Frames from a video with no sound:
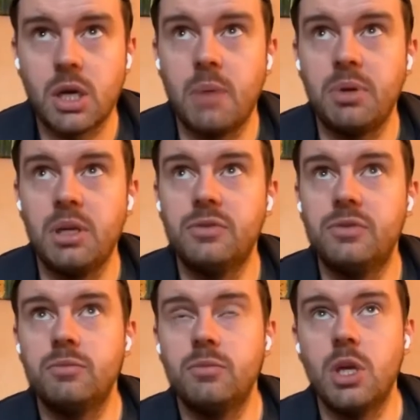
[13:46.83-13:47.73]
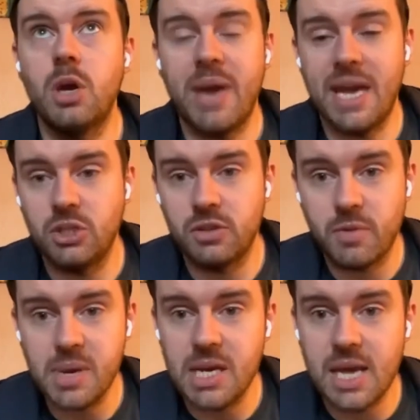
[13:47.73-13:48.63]
couple of, you know, pages
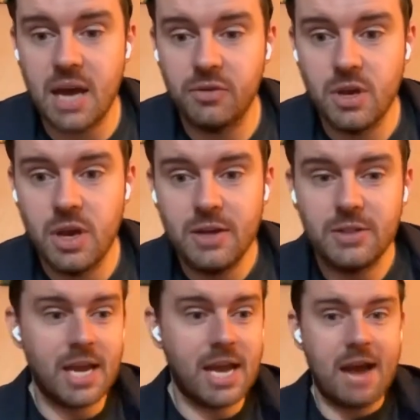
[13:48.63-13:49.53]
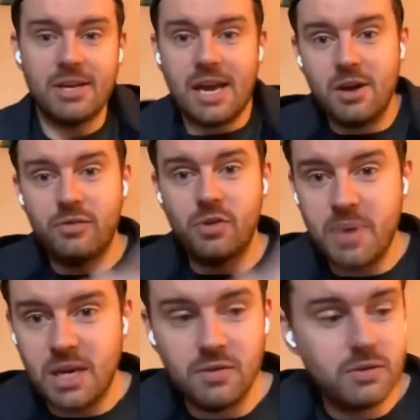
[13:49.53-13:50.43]
of a PDF saying how to get over
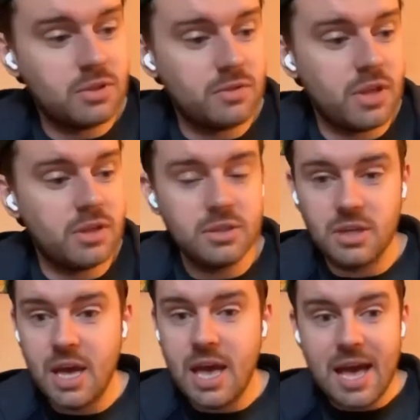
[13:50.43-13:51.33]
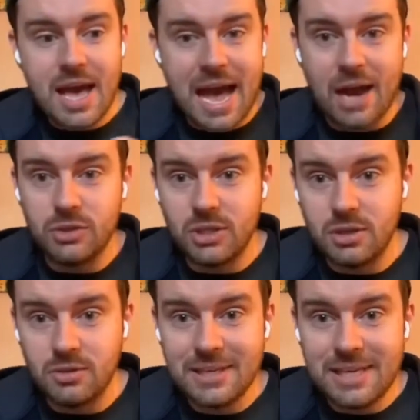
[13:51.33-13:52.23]
opinions of others, how
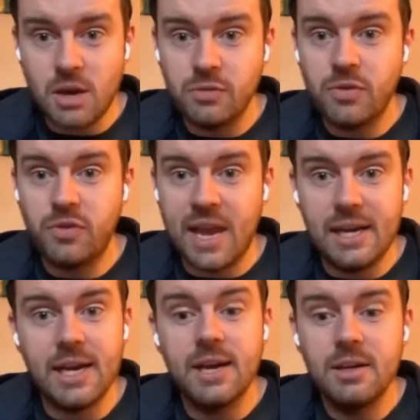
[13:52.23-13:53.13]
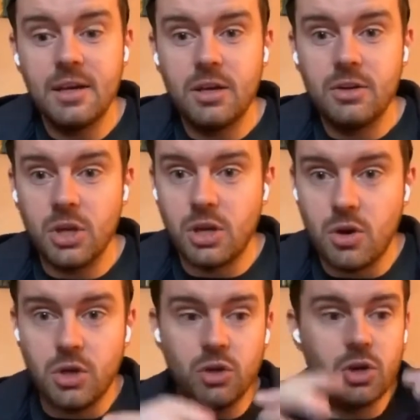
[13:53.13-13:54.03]
to get over failure, you
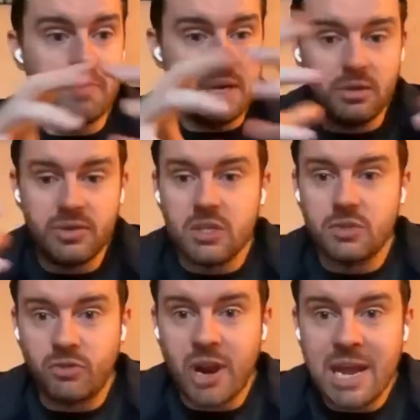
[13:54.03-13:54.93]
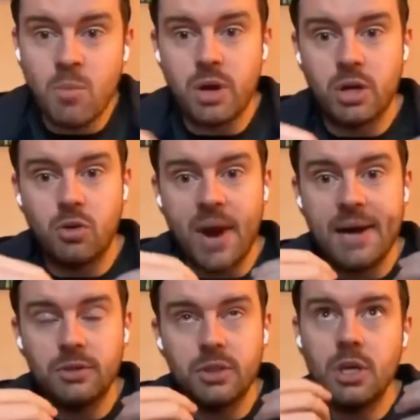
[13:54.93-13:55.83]
know, and you could build this framework
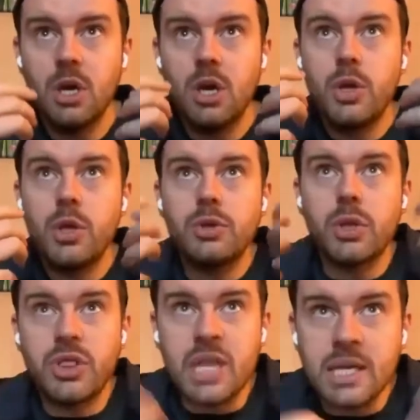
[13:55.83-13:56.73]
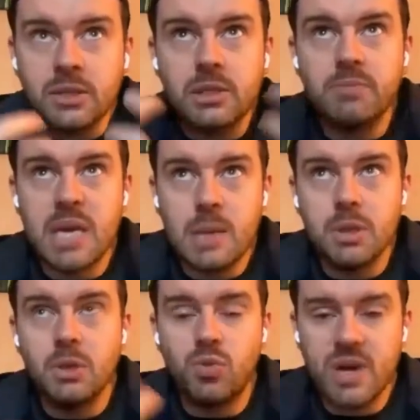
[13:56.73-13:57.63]
around the things that
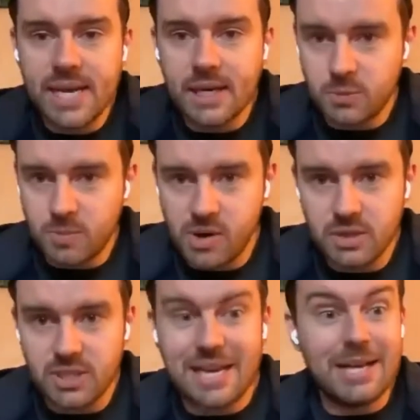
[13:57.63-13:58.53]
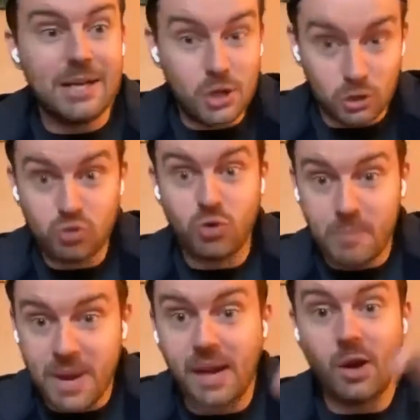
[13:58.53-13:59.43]
people are really experiencing, and you could
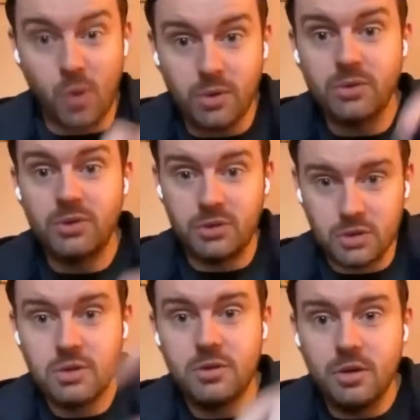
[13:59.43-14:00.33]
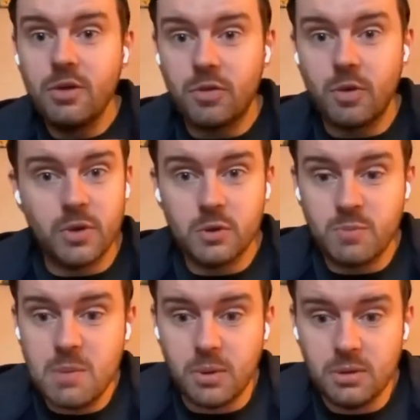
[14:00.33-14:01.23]
drop in quotes from those
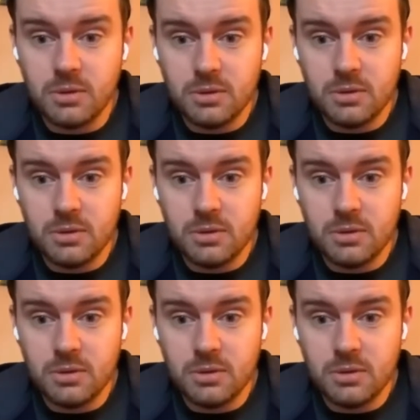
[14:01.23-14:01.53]
people.